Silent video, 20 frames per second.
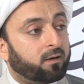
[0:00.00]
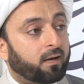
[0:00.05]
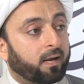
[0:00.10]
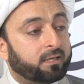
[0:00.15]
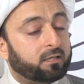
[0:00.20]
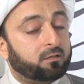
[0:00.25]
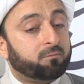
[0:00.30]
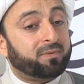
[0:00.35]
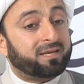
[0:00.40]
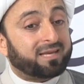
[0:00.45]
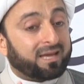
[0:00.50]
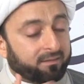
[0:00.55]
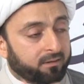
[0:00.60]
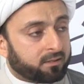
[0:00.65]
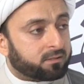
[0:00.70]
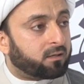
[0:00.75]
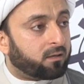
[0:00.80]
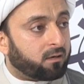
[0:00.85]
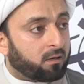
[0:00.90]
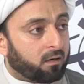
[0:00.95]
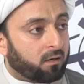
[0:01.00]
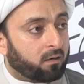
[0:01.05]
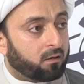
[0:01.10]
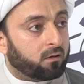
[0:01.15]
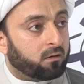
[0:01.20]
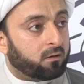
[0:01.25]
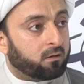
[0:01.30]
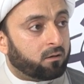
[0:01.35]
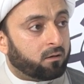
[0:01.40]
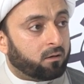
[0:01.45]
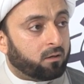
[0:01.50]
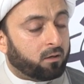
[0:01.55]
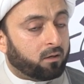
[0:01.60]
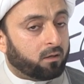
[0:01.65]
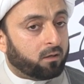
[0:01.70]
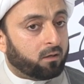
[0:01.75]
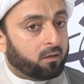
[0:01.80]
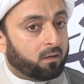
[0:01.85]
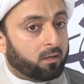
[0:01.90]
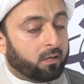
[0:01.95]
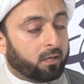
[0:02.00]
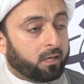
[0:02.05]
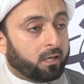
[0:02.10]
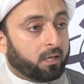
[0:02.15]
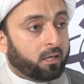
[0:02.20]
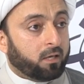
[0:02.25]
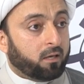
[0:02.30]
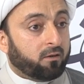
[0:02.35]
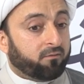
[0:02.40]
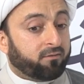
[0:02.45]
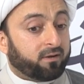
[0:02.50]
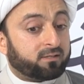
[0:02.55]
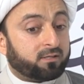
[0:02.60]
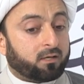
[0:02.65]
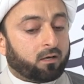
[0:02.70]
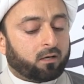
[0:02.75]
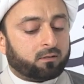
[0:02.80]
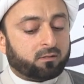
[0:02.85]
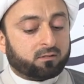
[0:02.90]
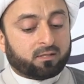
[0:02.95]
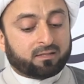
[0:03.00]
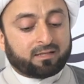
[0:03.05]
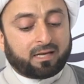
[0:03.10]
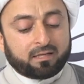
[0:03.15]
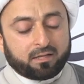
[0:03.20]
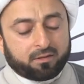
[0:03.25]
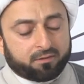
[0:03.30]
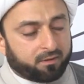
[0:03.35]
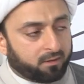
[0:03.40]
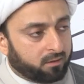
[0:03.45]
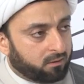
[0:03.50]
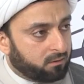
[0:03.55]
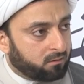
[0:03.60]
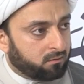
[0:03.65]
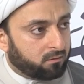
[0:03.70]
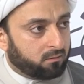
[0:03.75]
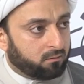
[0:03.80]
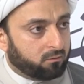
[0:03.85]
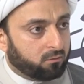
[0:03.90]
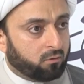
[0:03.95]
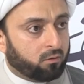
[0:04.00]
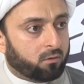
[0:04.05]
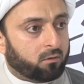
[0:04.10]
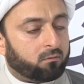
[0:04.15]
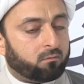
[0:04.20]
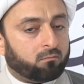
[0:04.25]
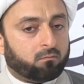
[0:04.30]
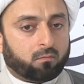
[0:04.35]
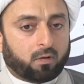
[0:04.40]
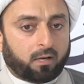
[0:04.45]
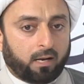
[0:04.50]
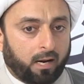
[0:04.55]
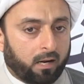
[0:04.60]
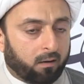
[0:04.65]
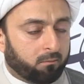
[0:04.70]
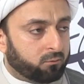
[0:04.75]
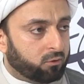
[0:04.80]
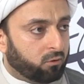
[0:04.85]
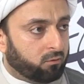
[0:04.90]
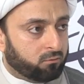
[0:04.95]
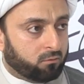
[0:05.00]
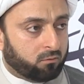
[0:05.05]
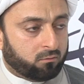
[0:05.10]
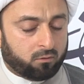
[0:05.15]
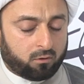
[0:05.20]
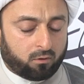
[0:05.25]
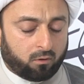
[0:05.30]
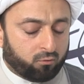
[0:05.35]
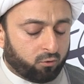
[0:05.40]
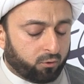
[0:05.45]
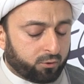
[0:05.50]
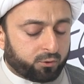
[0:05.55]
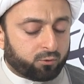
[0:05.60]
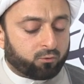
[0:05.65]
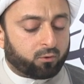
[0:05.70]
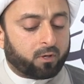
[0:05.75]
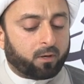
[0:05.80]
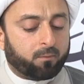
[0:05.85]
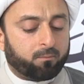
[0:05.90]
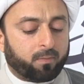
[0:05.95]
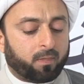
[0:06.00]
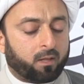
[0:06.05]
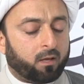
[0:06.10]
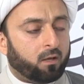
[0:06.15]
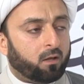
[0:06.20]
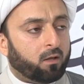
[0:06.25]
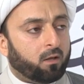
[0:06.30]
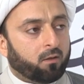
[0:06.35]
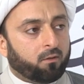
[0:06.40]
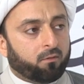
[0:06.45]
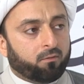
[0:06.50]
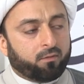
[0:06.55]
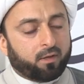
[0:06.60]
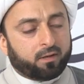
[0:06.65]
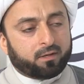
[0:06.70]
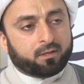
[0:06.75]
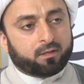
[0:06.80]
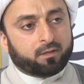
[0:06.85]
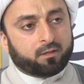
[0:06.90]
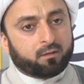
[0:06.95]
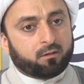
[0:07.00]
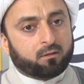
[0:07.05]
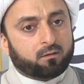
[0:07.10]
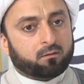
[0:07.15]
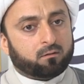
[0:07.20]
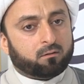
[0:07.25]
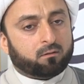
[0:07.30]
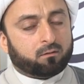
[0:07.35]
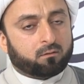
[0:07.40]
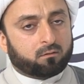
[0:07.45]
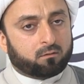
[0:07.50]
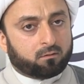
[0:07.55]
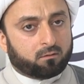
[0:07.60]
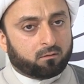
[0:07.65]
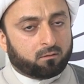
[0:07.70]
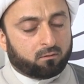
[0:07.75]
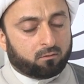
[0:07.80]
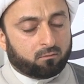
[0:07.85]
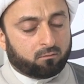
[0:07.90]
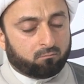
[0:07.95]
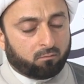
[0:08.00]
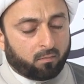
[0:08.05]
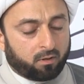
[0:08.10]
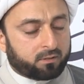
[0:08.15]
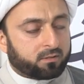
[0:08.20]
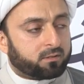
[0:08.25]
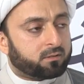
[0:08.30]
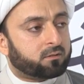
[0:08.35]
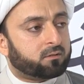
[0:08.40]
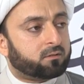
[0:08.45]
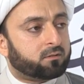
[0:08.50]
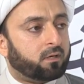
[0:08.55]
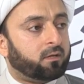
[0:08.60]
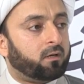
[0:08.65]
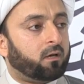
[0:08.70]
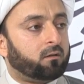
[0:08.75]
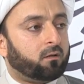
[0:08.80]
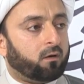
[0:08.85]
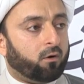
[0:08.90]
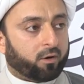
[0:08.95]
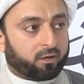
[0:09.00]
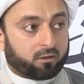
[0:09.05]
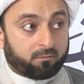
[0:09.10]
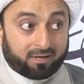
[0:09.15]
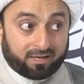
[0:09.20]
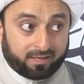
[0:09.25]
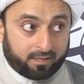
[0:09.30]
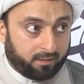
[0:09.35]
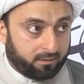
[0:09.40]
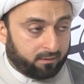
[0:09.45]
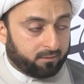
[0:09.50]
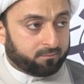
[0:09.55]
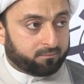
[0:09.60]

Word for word: and he began the salah? If he hasn't, hasn't said anything, no alhamd, no, no, no surah, then he must say Allahu Akbar again.